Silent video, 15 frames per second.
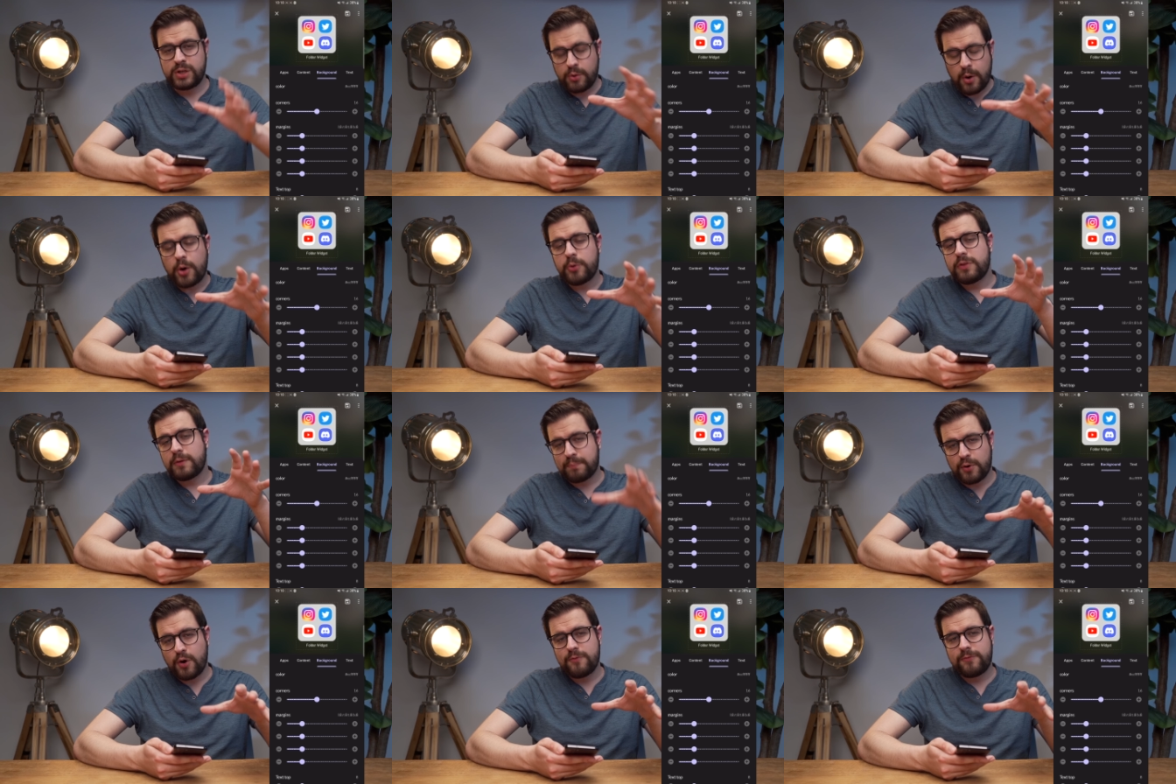you own the
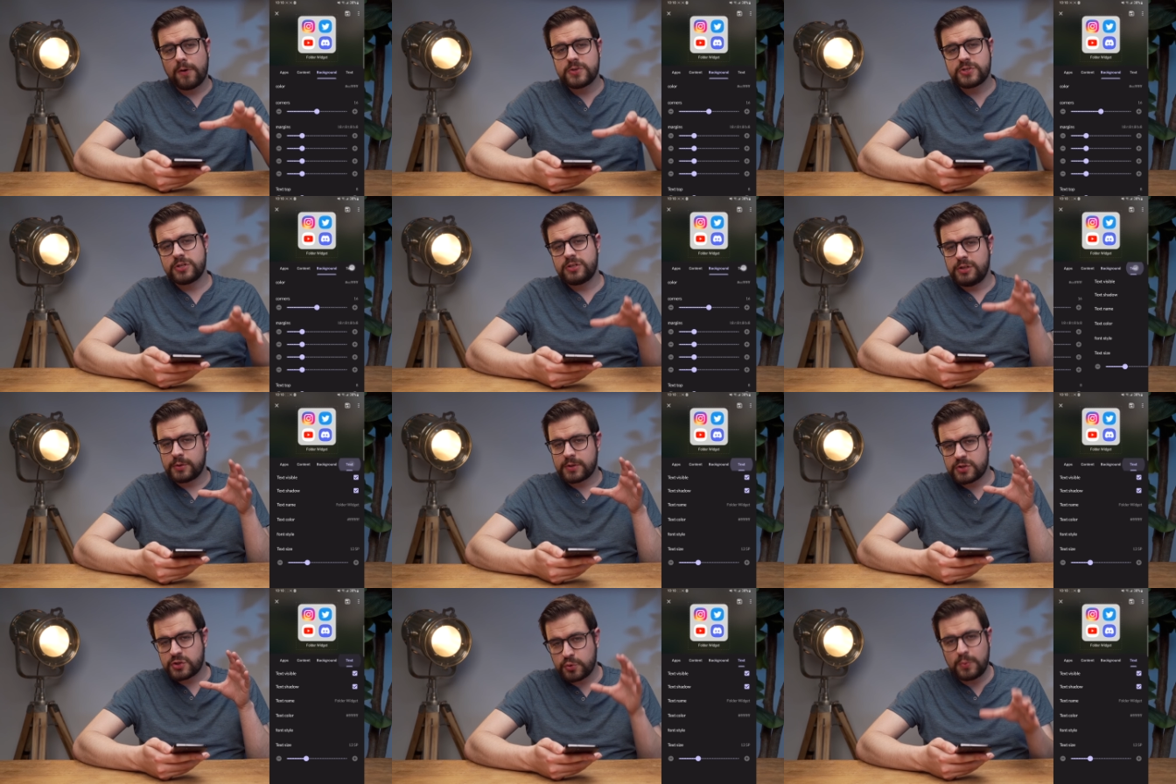pro version, you
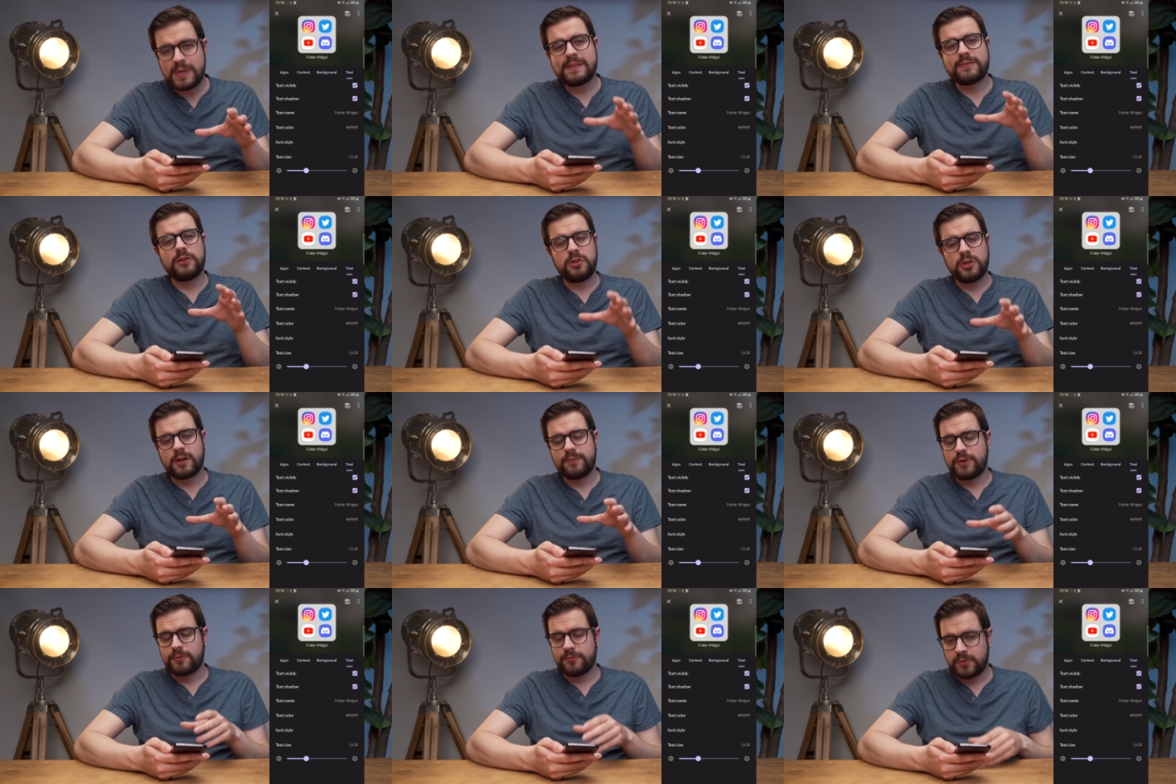can tweak the look
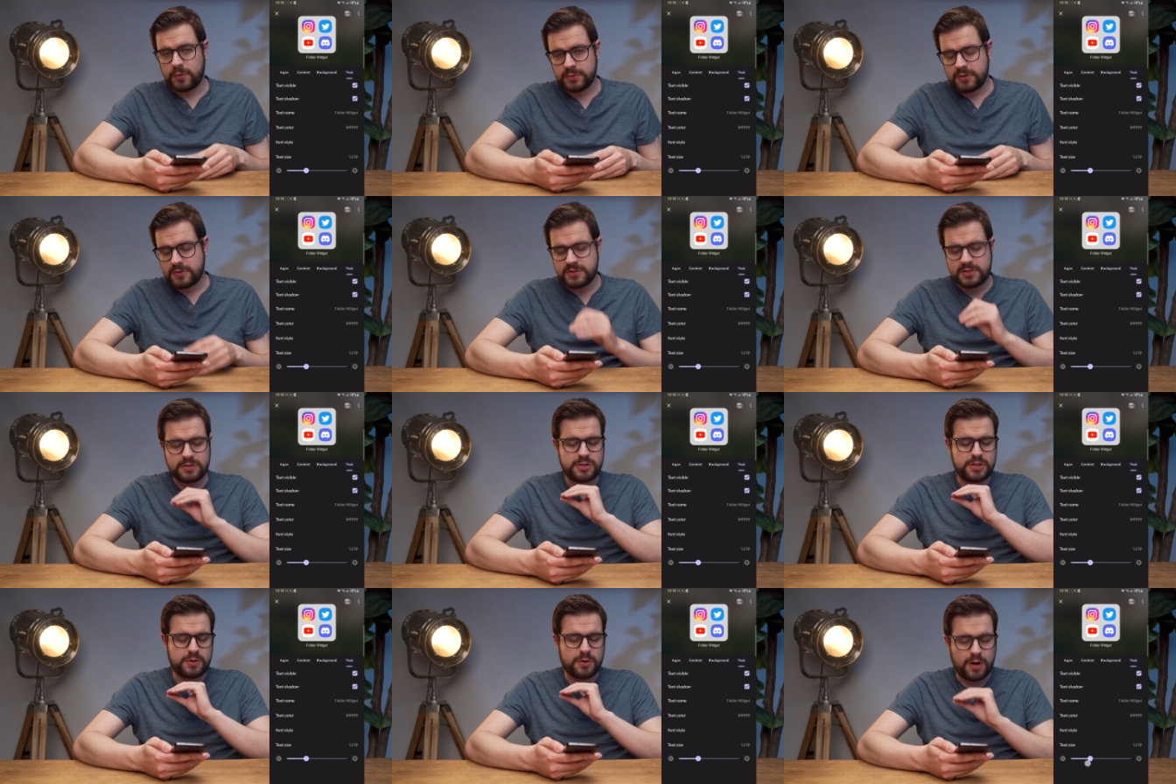of your folders
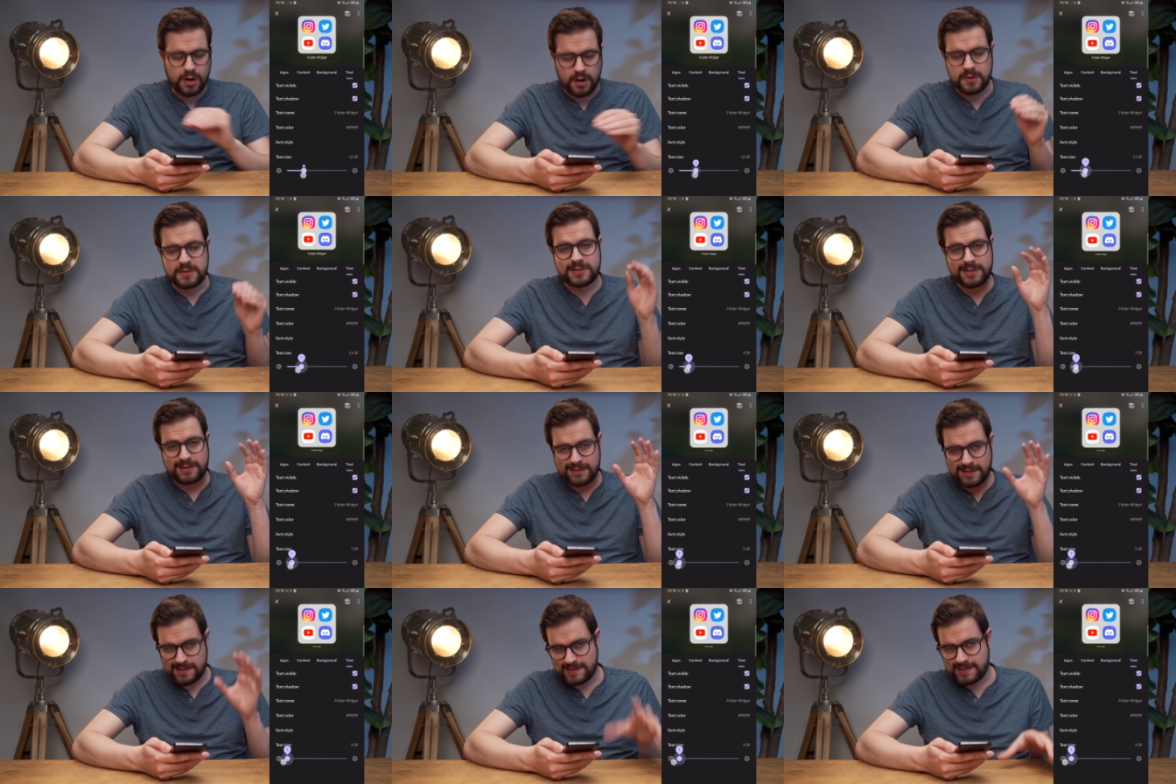to your heart's
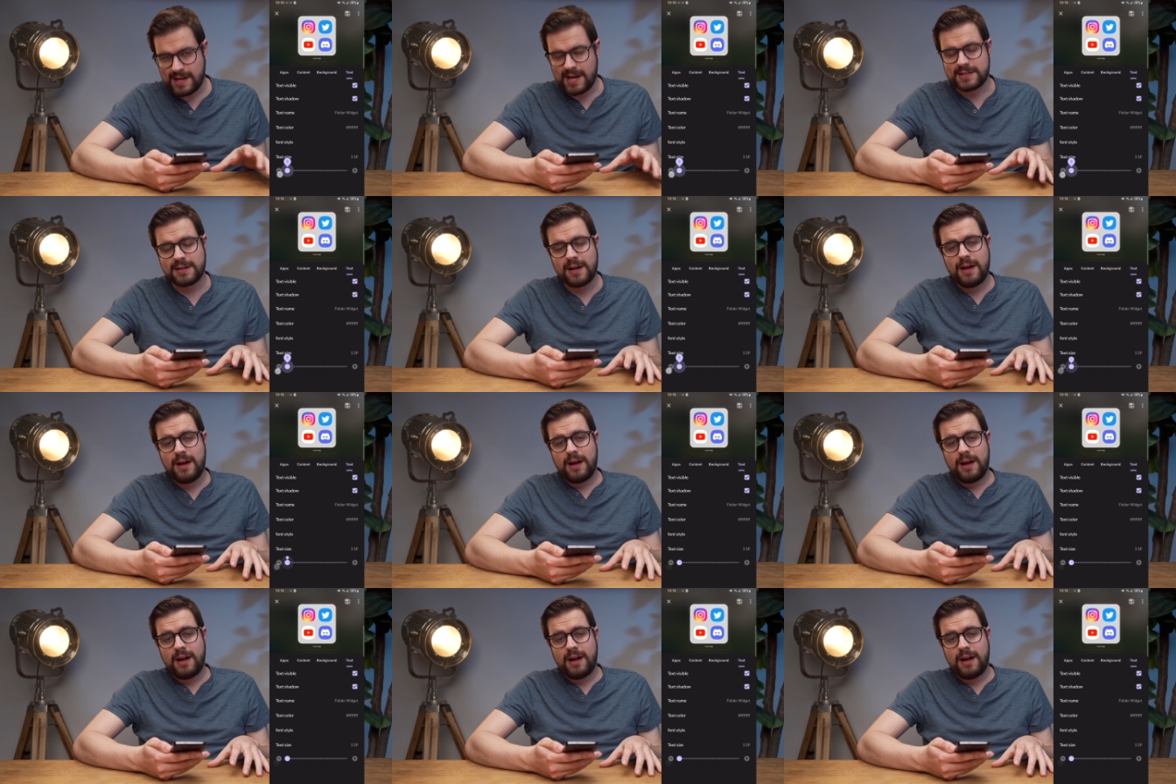content.